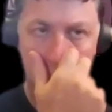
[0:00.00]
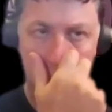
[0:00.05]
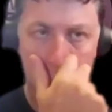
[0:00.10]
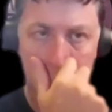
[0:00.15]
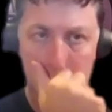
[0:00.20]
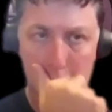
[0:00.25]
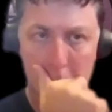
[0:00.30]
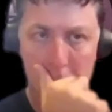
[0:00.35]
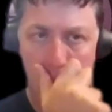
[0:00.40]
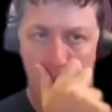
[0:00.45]
pretty
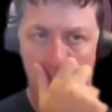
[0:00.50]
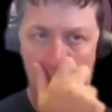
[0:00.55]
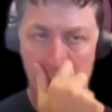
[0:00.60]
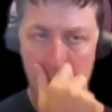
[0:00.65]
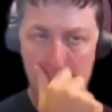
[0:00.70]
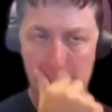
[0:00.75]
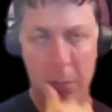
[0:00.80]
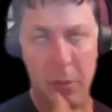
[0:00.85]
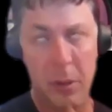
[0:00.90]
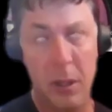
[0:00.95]
quick.
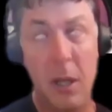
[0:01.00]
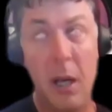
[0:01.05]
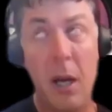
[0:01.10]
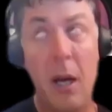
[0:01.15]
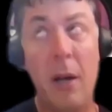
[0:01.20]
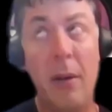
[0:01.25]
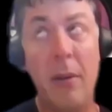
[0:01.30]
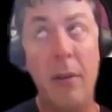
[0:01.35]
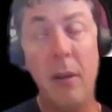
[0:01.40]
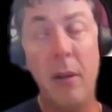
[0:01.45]
The
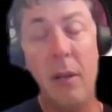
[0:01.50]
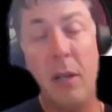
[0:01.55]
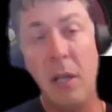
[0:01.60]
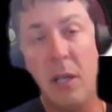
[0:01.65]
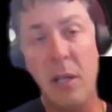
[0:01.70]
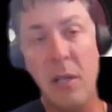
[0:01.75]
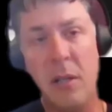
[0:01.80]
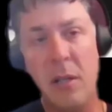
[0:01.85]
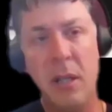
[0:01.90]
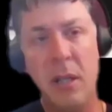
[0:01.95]
other
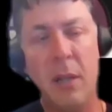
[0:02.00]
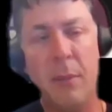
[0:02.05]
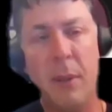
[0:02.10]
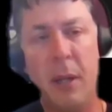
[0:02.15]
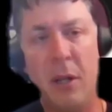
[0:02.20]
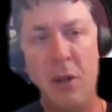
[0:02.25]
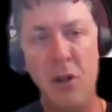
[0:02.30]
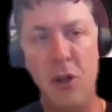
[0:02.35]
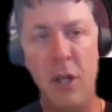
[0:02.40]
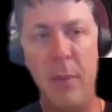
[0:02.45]
nice thing
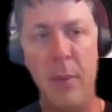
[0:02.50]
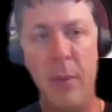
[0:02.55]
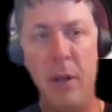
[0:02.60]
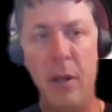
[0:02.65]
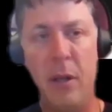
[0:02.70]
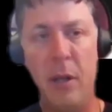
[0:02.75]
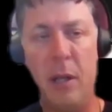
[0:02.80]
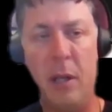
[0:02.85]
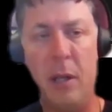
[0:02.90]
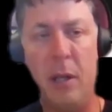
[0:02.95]
about
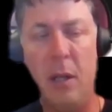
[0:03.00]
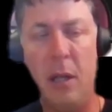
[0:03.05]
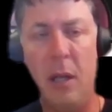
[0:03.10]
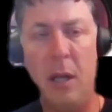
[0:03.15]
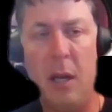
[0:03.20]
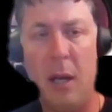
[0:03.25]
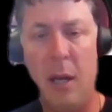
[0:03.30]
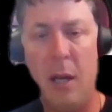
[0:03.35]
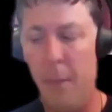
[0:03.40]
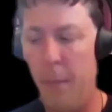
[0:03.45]
Gemini
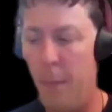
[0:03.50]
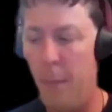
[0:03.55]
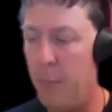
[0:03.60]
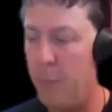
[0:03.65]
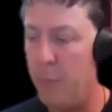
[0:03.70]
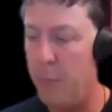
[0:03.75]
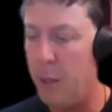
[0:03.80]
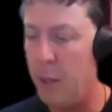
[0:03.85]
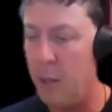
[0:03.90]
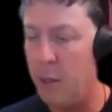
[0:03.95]

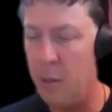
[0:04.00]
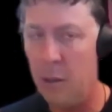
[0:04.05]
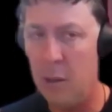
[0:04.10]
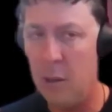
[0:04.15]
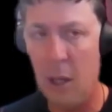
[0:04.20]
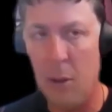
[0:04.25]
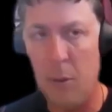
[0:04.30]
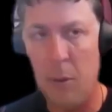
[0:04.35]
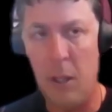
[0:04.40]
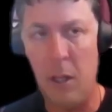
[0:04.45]
that
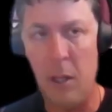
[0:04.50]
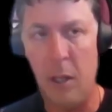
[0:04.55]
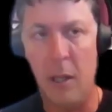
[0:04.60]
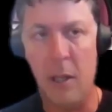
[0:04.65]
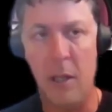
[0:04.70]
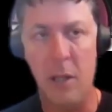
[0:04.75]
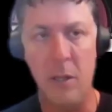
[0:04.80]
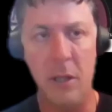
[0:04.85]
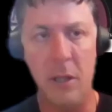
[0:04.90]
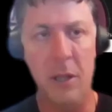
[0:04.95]
I really
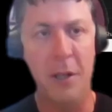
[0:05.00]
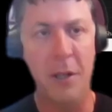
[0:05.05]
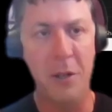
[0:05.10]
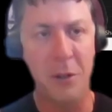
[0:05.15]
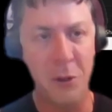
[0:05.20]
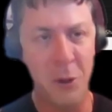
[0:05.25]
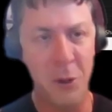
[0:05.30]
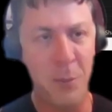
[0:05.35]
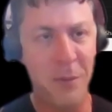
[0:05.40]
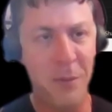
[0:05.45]
like is that
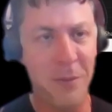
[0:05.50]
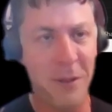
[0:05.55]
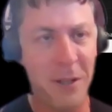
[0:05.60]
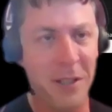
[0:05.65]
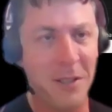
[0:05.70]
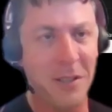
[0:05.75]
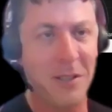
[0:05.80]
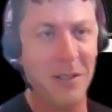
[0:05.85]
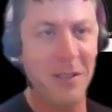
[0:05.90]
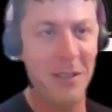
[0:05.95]
it's super
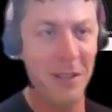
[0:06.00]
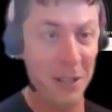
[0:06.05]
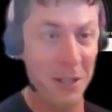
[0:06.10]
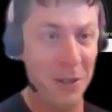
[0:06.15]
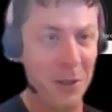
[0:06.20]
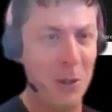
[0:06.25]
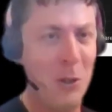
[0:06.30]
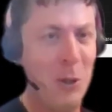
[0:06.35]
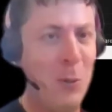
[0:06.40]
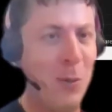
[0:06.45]
fast, like
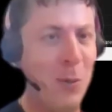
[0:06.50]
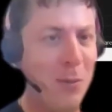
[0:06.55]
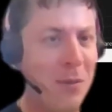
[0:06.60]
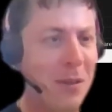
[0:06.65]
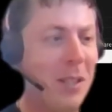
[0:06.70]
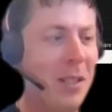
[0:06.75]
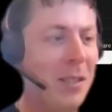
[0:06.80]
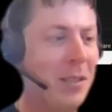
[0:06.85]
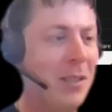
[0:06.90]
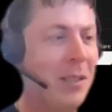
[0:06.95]
it's super
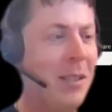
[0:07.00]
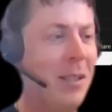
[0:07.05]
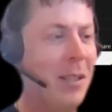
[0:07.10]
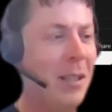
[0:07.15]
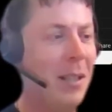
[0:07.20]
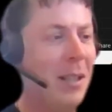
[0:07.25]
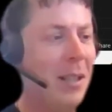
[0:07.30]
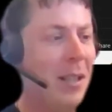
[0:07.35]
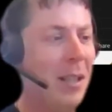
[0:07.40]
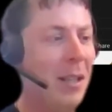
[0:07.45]
fast.
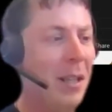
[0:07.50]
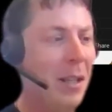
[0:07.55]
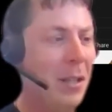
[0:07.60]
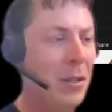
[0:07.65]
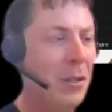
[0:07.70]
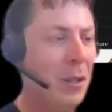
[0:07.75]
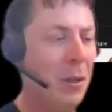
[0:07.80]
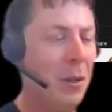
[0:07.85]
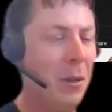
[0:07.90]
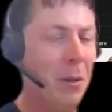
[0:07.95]

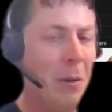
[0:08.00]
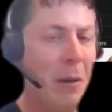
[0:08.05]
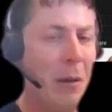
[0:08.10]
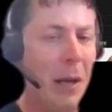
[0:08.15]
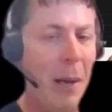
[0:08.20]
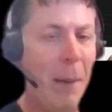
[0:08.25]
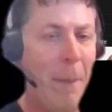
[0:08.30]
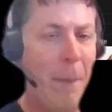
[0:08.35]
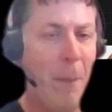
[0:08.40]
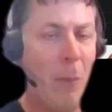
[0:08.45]
So
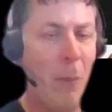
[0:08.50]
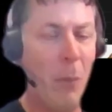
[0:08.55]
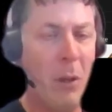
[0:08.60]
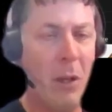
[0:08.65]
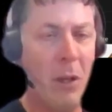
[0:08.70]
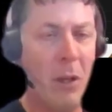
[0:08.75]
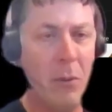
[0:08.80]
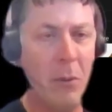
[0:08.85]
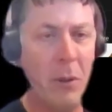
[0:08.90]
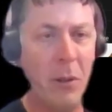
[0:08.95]
when
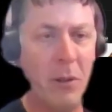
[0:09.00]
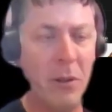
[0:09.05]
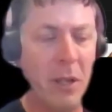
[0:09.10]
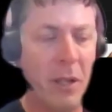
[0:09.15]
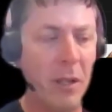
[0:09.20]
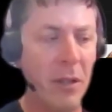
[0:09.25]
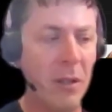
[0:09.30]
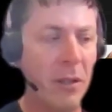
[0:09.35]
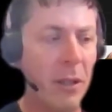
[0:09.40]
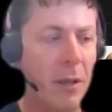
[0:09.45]
you're doing this
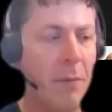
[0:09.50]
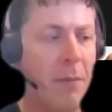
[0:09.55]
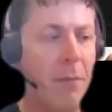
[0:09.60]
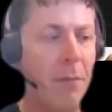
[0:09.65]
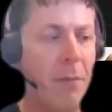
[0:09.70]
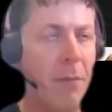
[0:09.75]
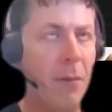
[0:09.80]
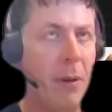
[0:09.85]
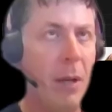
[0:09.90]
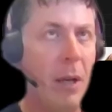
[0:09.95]
kind of
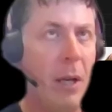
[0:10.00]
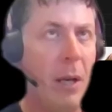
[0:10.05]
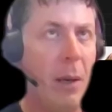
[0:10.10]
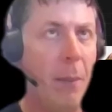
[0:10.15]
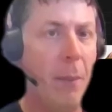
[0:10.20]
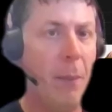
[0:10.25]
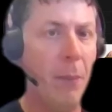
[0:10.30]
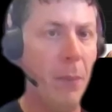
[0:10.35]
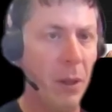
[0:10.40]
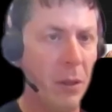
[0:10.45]
stuff,
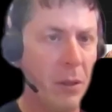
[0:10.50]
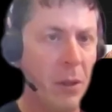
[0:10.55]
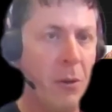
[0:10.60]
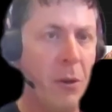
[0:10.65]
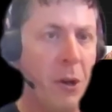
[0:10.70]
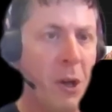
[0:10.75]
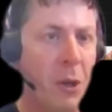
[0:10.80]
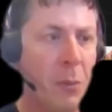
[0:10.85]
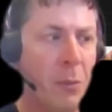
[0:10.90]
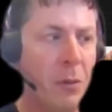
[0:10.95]
it's a
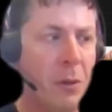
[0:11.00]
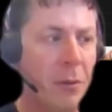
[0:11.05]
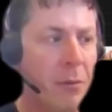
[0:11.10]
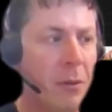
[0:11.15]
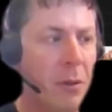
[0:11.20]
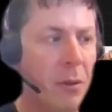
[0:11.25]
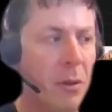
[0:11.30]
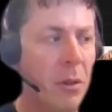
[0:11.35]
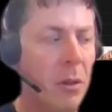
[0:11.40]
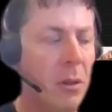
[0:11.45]
notable
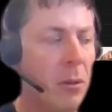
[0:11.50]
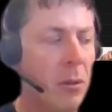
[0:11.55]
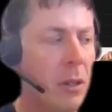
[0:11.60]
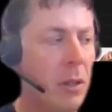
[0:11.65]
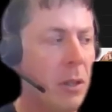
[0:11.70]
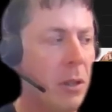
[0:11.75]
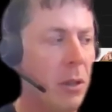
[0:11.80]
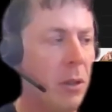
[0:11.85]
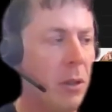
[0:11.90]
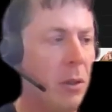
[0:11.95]
difference to
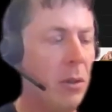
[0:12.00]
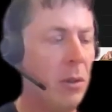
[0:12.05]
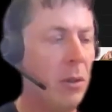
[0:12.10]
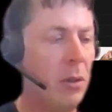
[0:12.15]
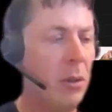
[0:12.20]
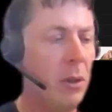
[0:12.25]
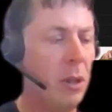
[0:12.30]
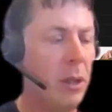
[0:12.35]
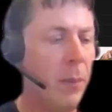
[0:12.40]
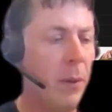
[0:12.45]
actually
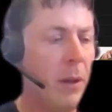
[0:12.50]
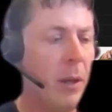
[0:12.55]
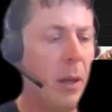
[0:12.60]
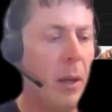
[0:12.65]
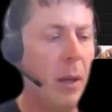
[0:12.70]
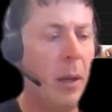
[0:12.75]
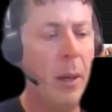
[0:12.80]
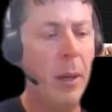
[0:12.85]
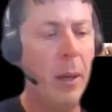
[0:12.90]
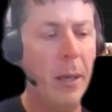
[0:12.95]
use Gemini.
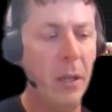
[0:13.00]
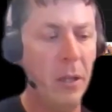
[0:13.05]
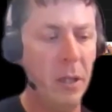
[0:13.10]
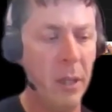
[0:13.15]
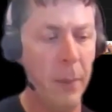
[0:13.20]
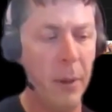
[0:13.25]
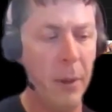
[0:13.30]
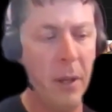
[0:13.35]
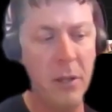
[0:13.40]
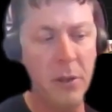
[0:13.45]

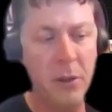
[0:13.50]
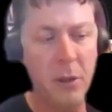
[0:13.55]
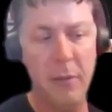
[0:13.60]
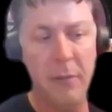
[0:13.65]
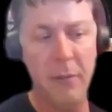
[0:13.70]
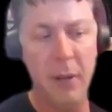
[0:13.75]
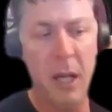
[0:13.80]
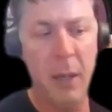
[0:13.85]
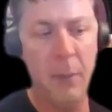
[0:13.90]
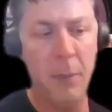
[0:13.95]
Gemini is not
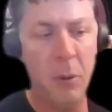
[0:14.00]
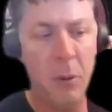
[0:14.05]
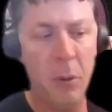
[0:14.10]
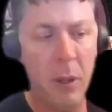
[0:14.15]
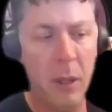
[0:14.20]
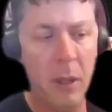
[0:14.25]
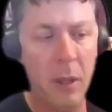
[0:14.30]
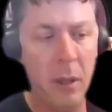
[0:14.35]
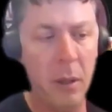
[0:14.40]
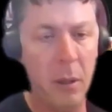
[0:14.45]
available
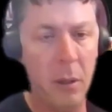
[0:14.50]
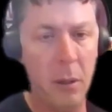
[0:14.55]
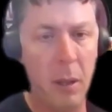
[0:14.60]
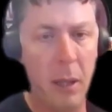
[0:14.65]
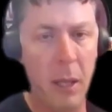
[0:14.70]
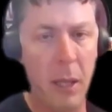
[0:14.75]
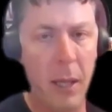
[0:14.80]
in